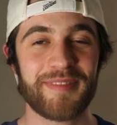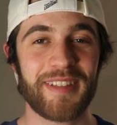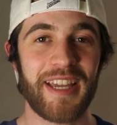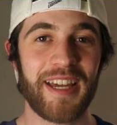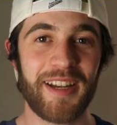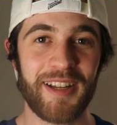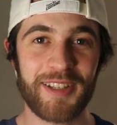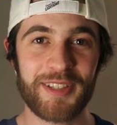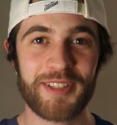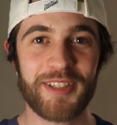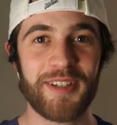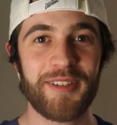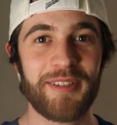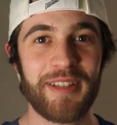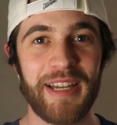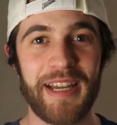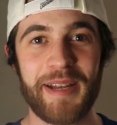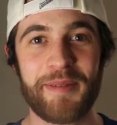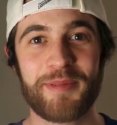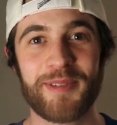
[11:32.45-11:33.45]
And also the
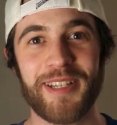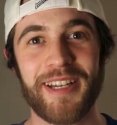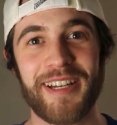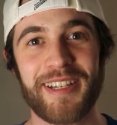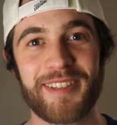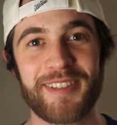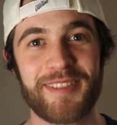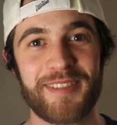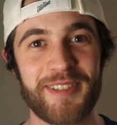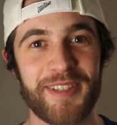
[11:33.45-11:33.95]
Habs lost.